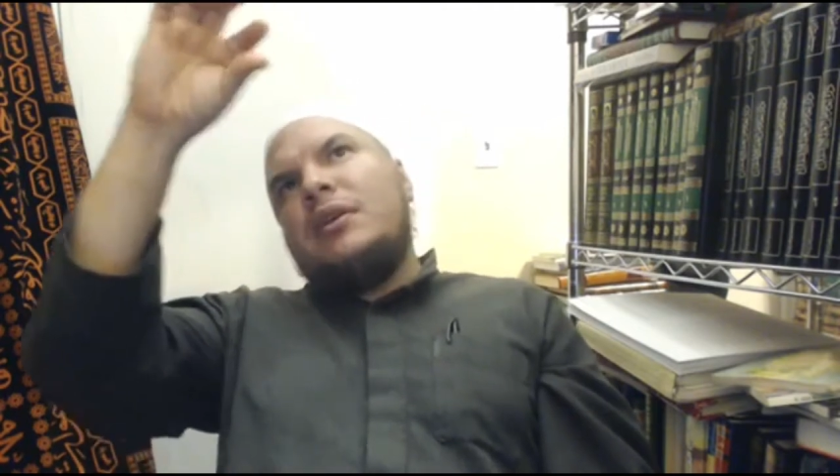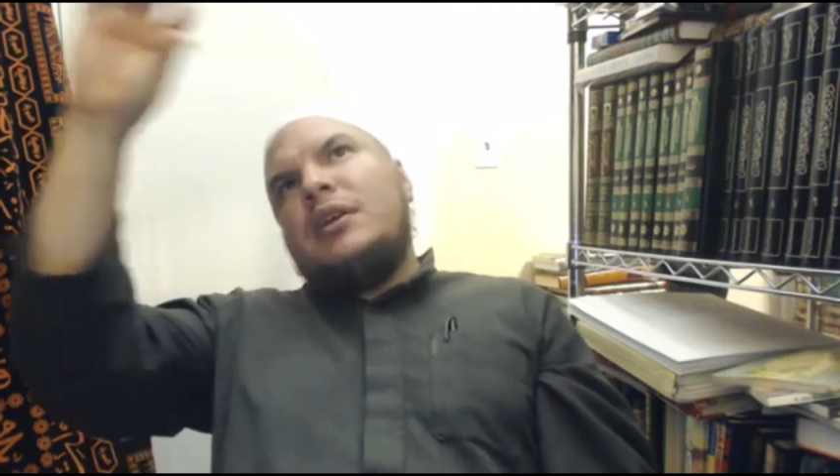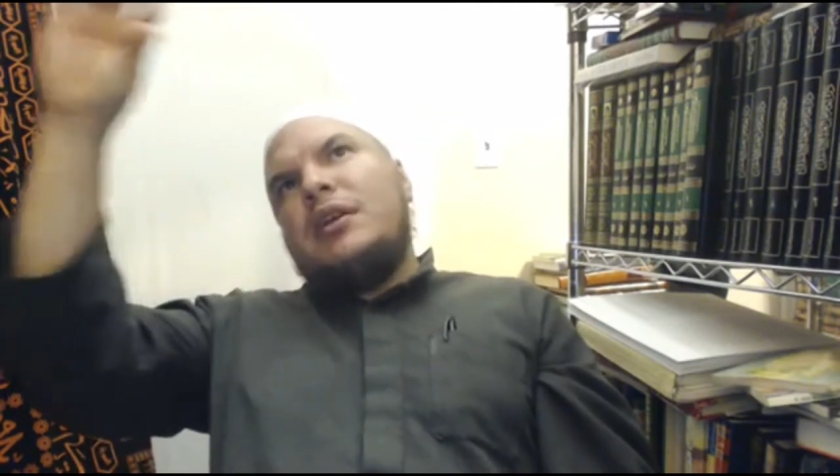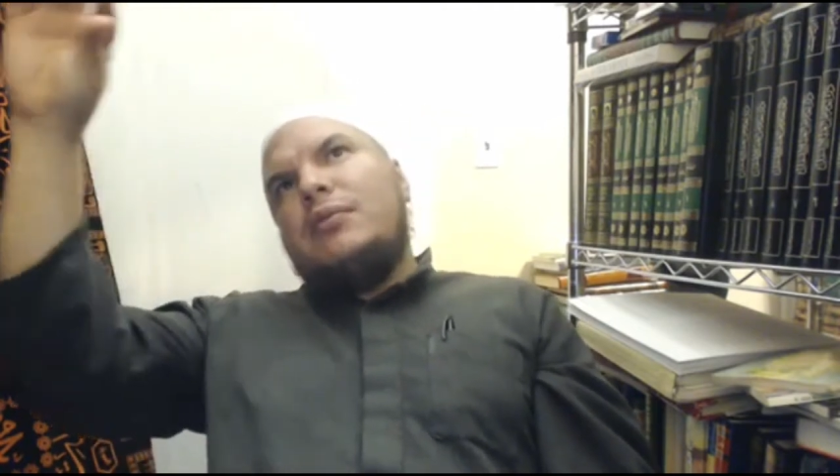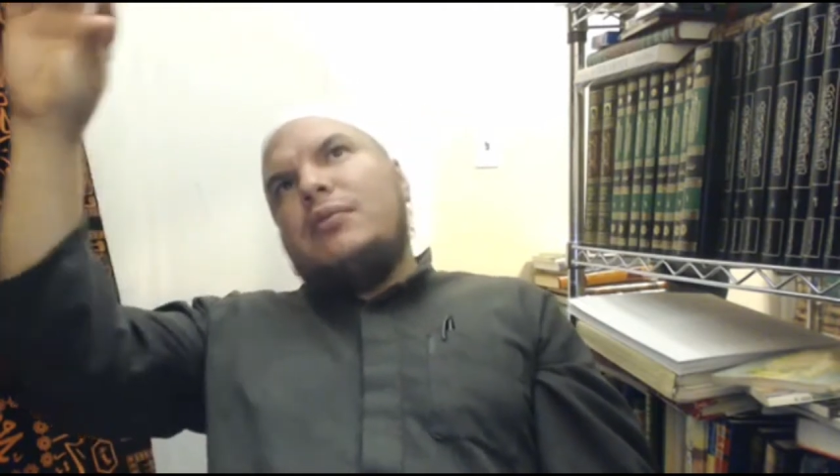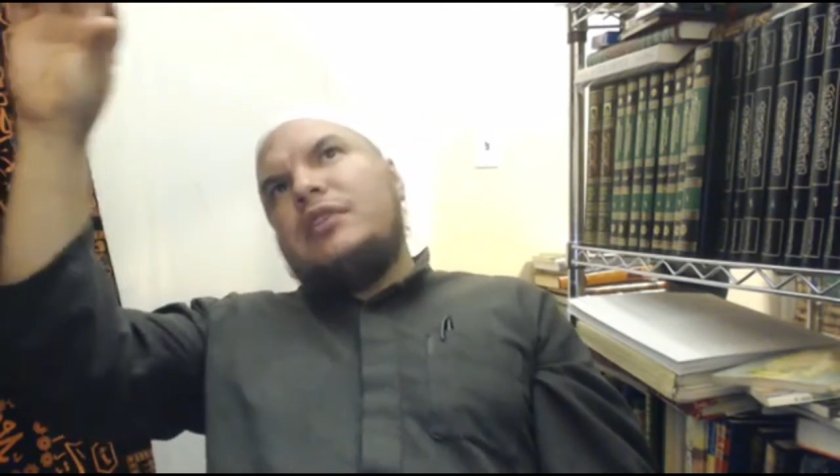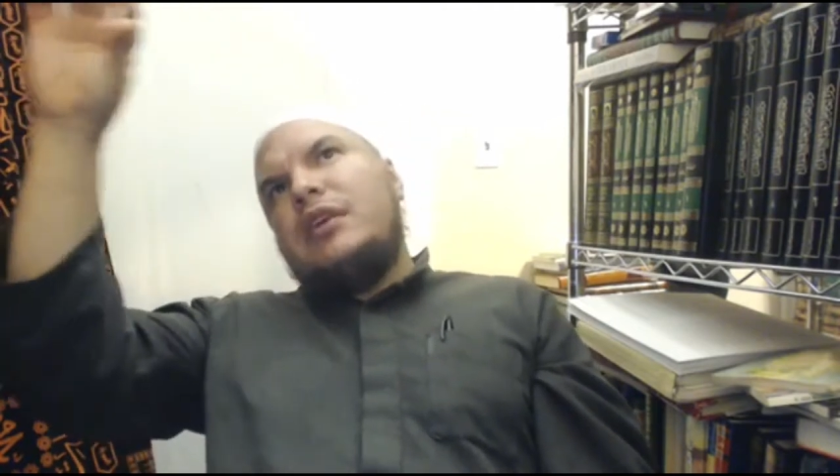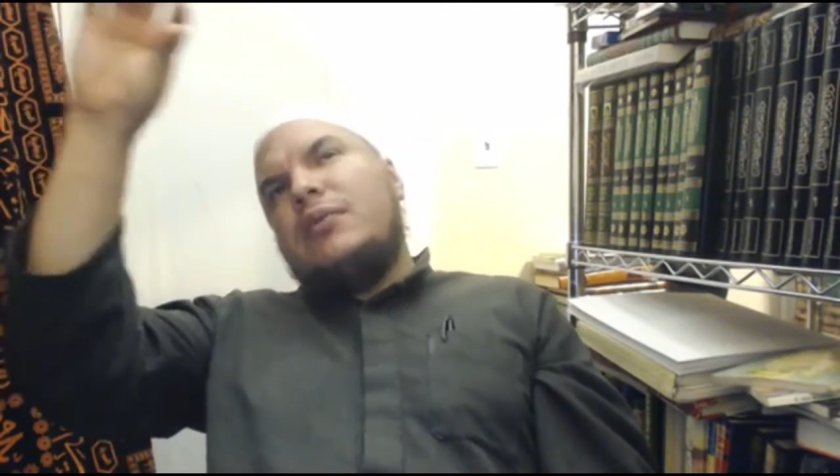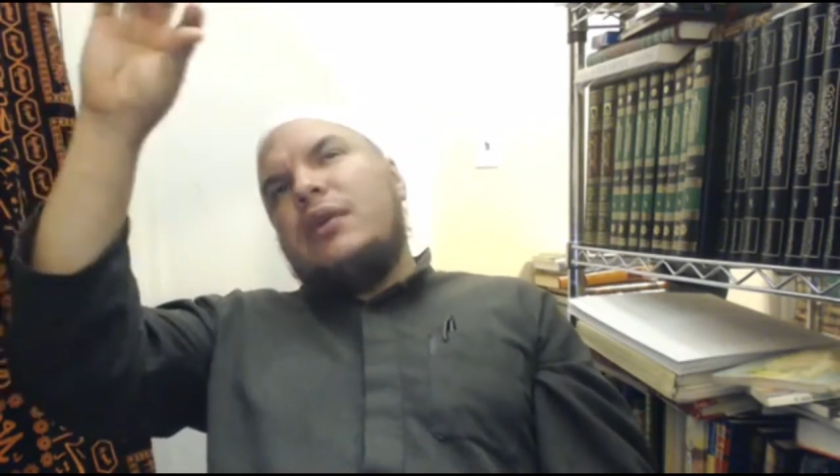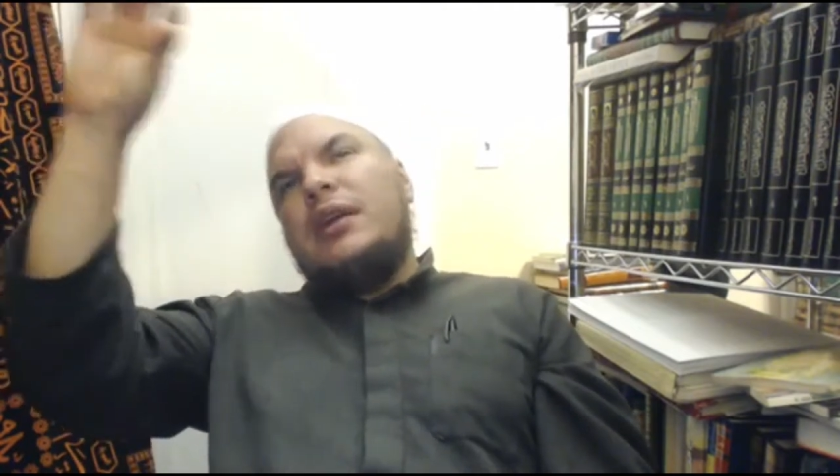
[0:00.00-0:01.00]
it will say
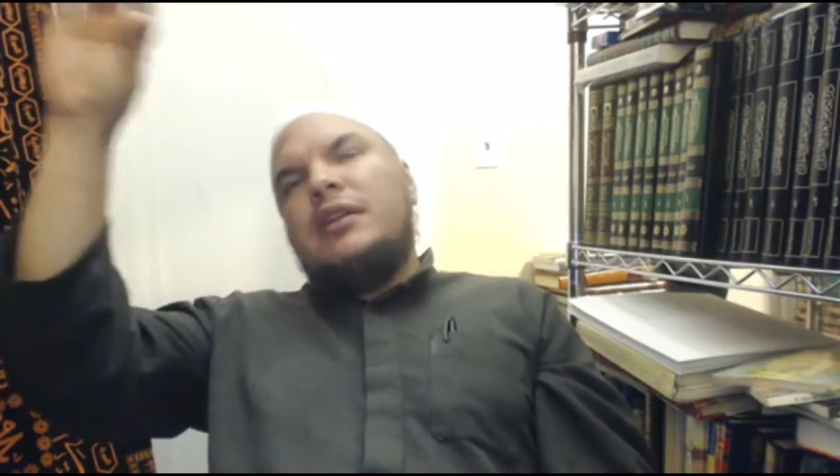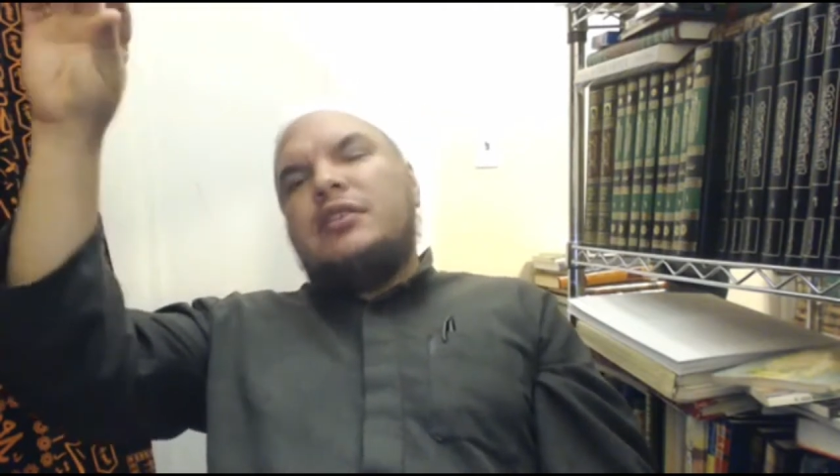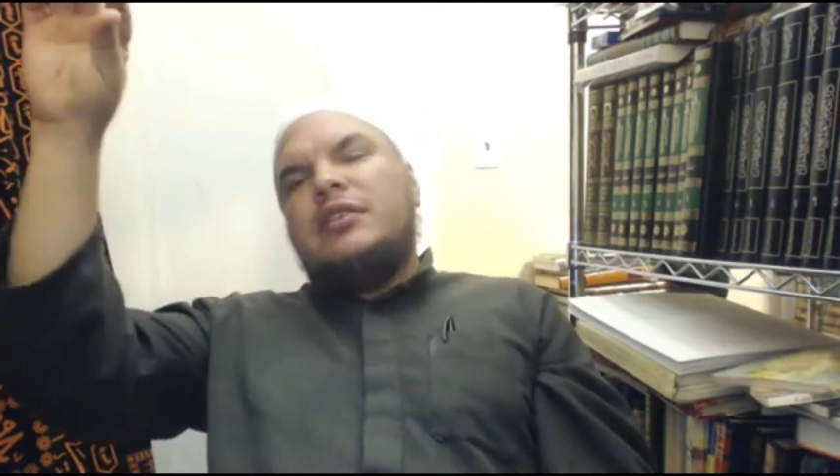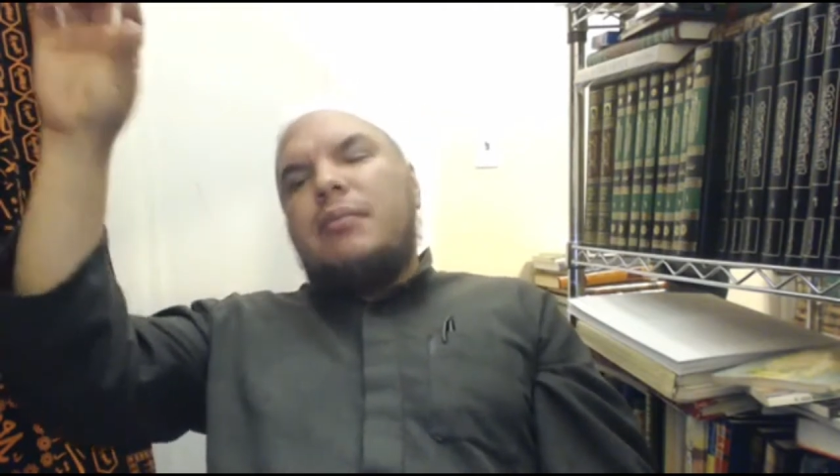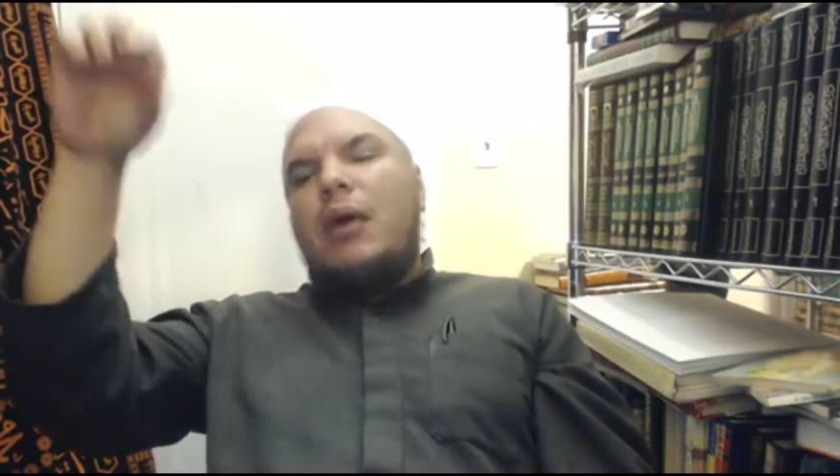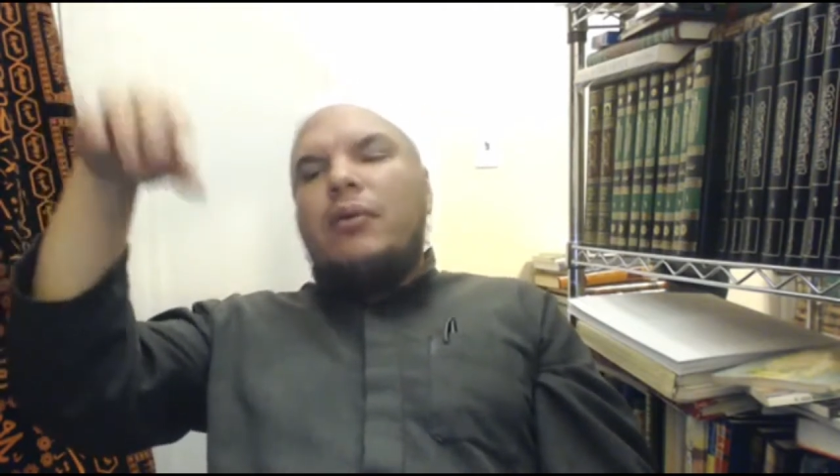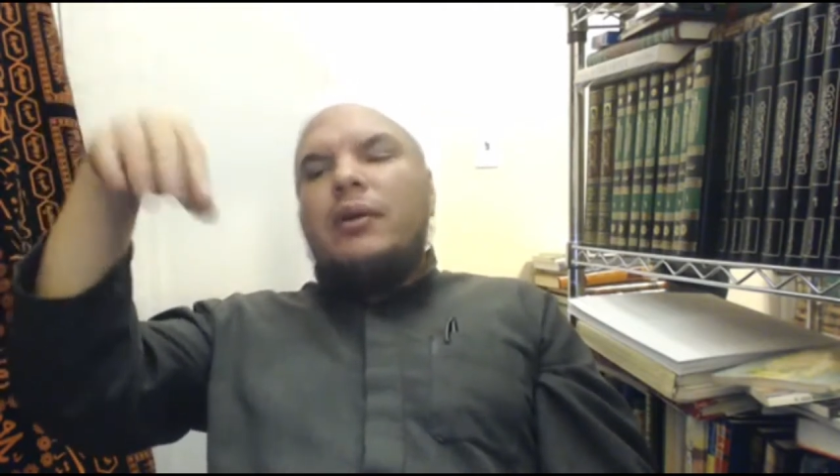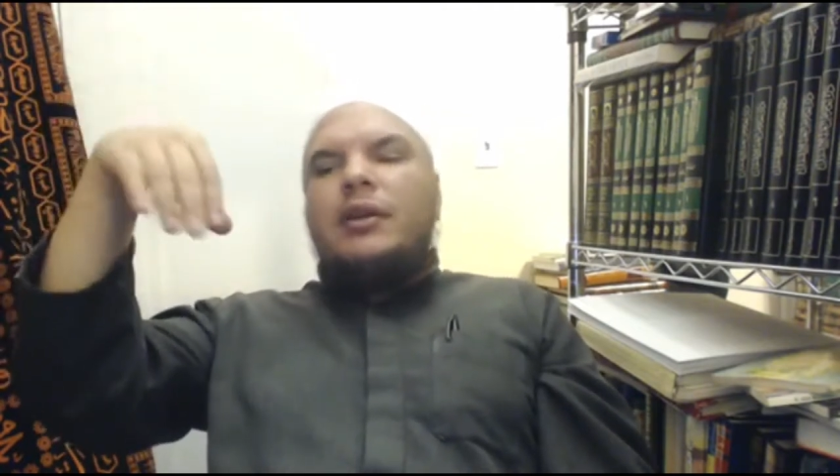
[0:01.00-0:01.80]
what it's about.